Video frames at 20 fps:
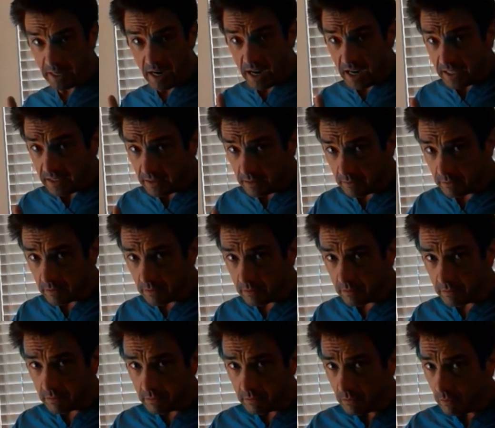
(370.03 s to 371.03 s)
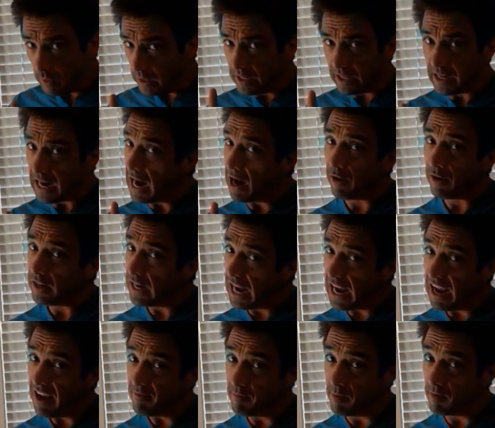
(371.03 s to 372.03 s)
but guys, wait an
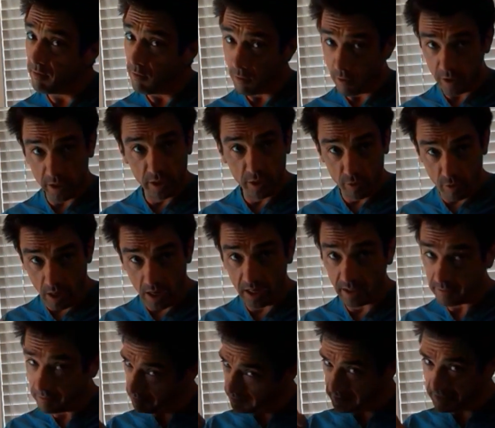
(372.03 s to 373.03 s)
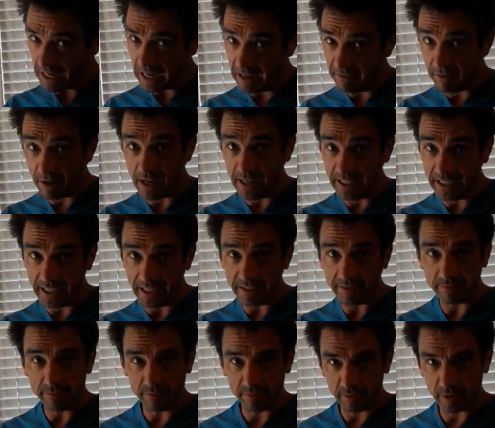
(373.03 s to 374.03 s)
hour and a half before you uh, dive
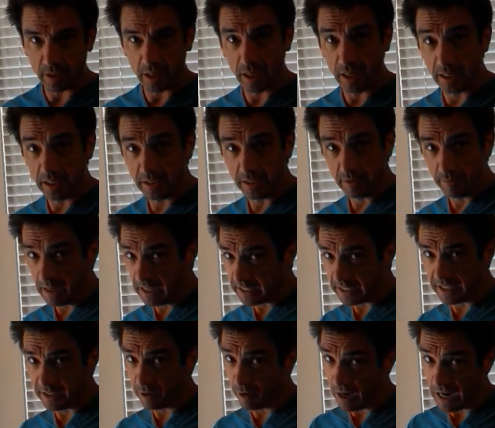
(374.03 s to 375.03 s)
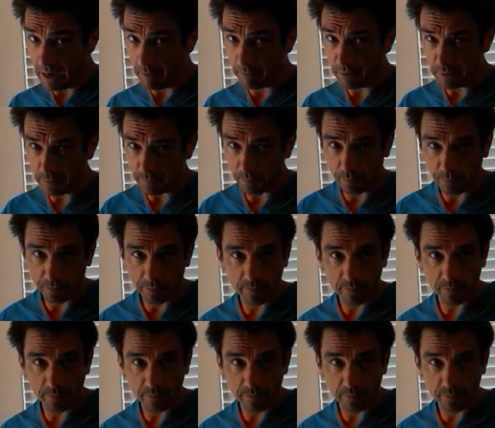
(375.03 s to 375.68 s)
right in. Okay, you might get a cramp.